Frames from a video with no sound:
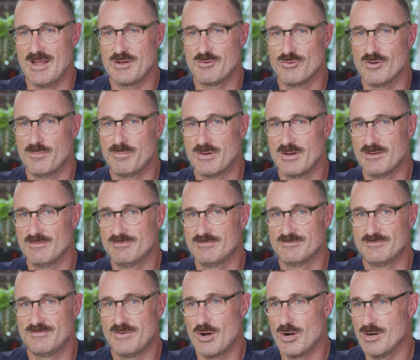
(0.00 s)
I grew up on
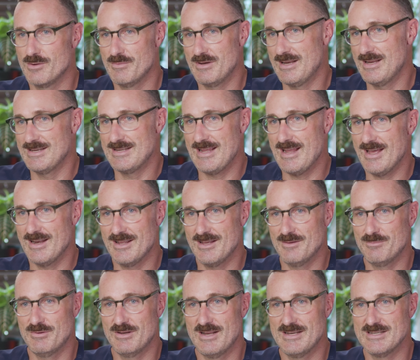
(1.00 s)
a farm in
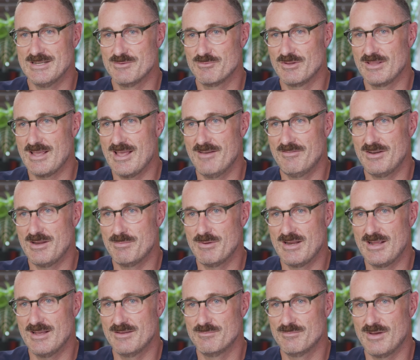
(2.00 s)
Indiana, but I didn't really have
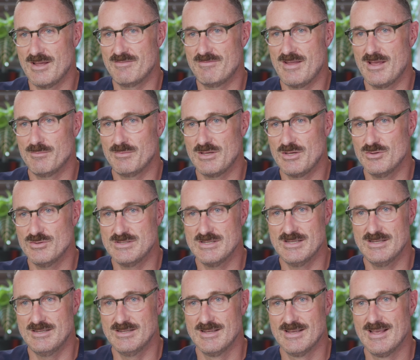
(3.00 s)
anybody in my family who
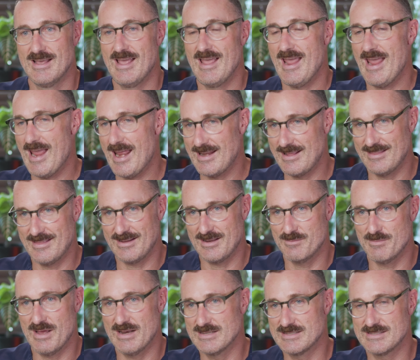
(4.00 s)
did anything
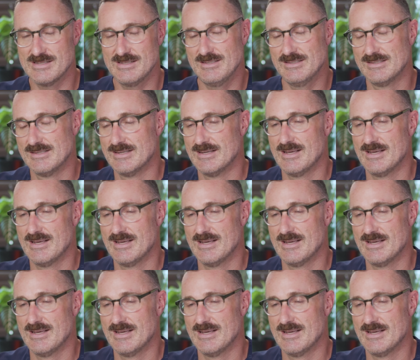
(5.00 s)
in medicine.